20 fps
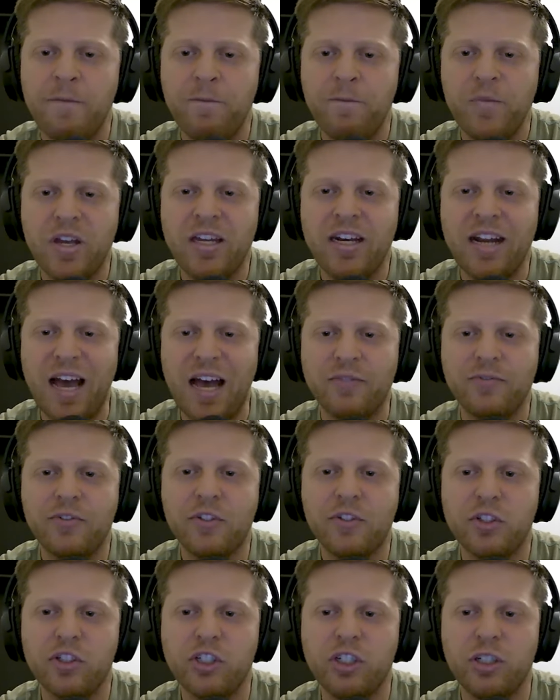And
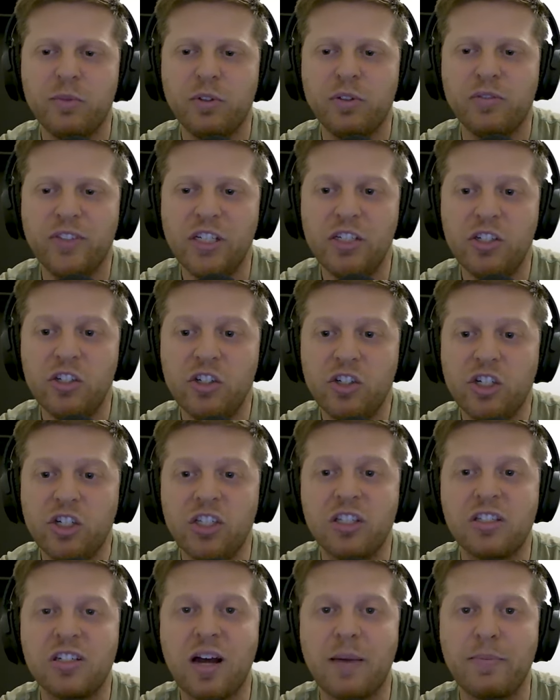after she moved in, she
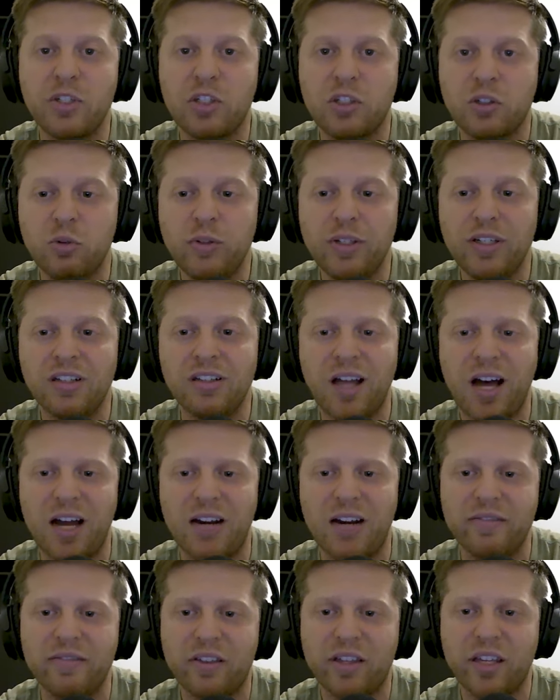stopped doing a lot
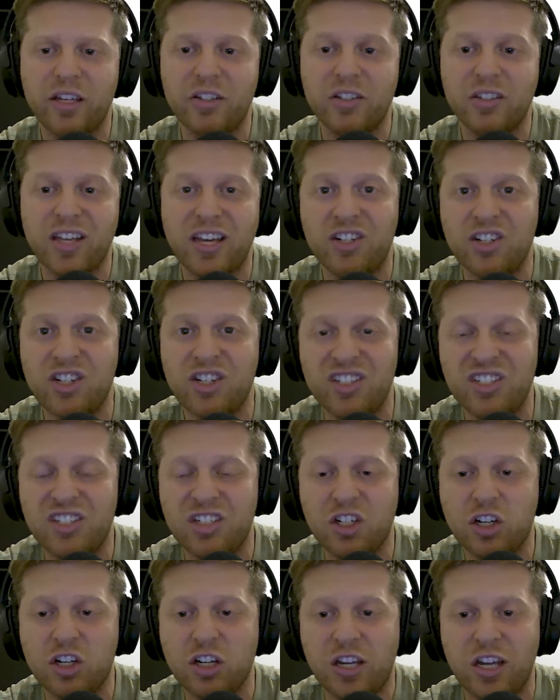of the things, like she doesn't
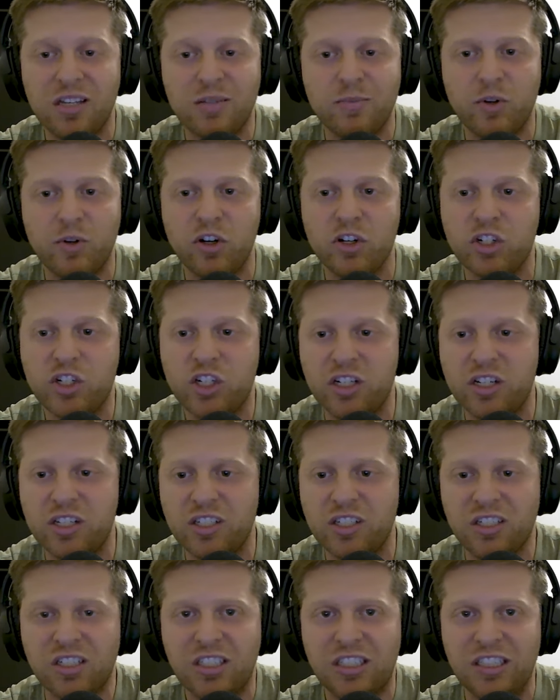cook anymore. She
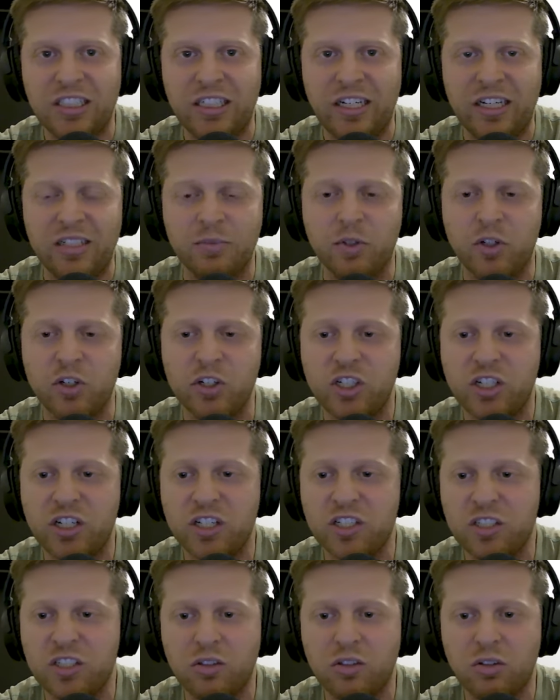doesn't clean anymore. She
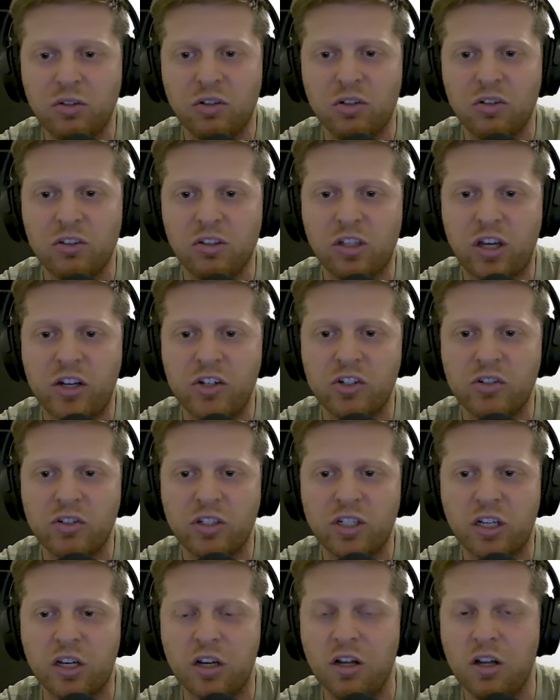doesn't do her own laundry.